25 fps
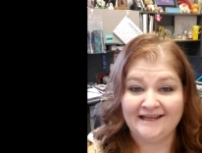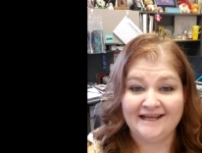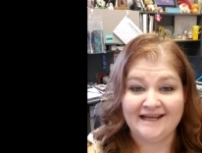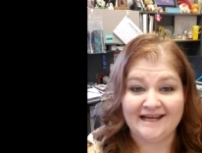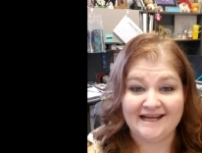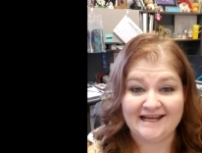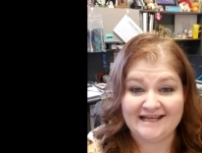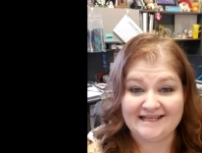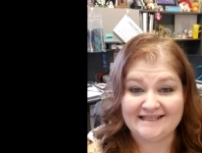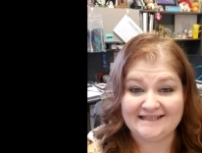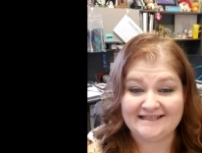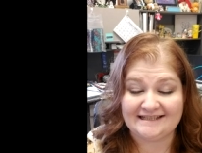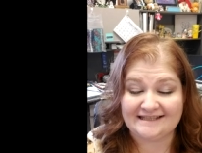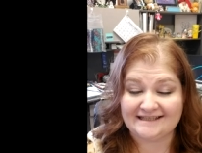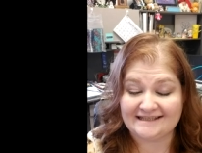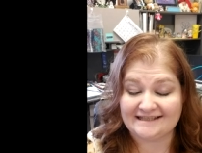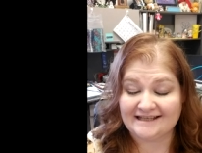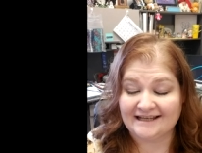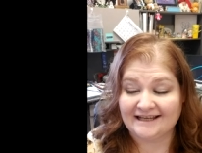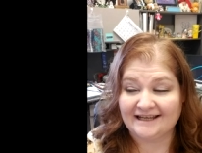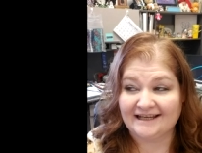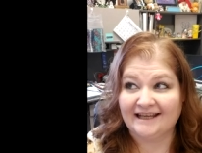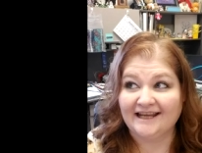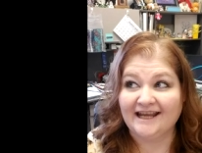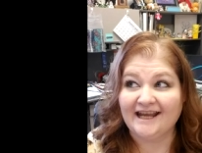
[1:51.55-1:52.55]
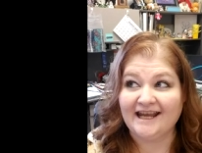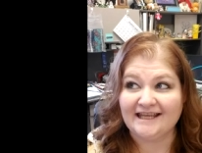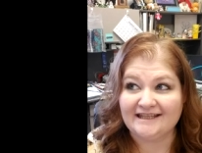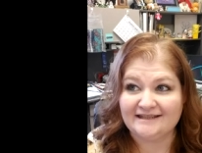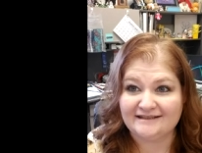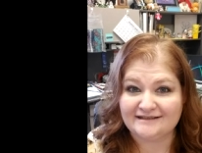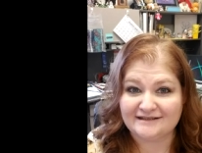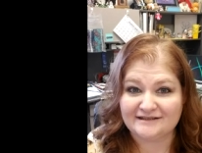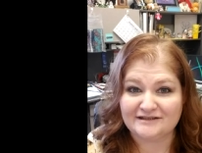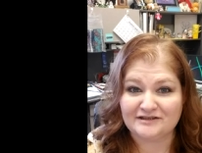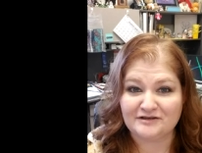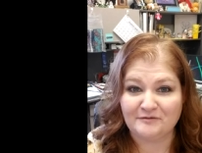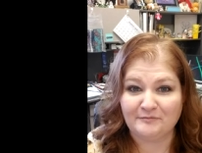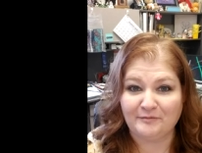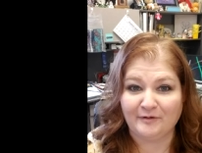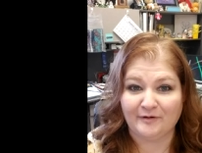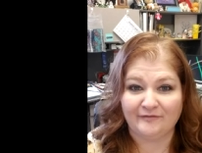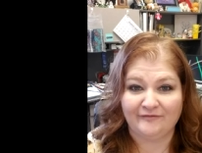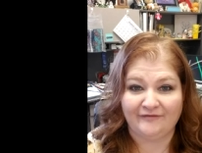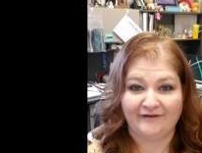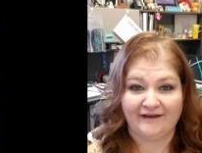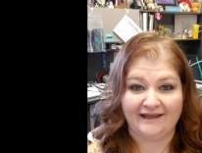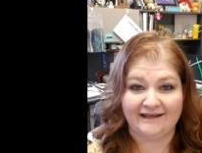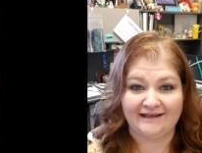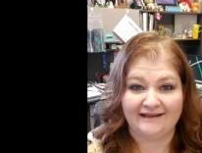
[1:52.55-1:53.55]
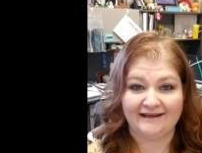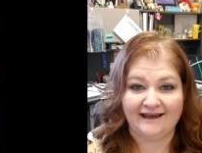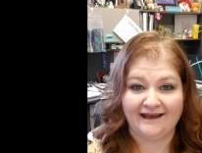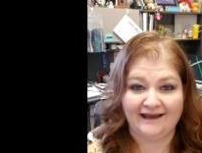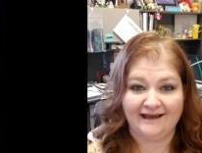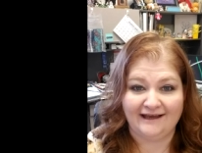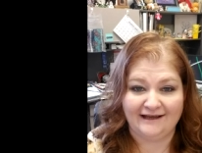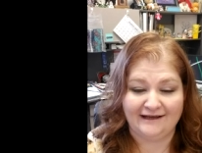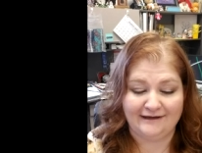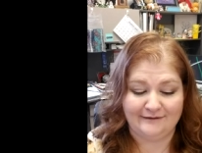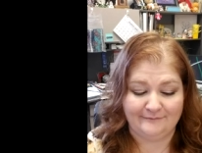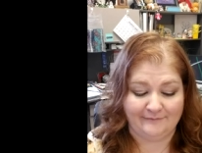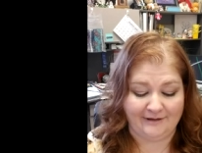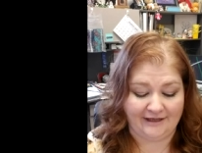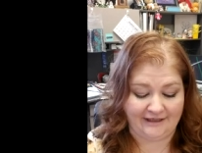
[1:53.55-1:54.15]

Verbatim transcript: It's it's super fun um,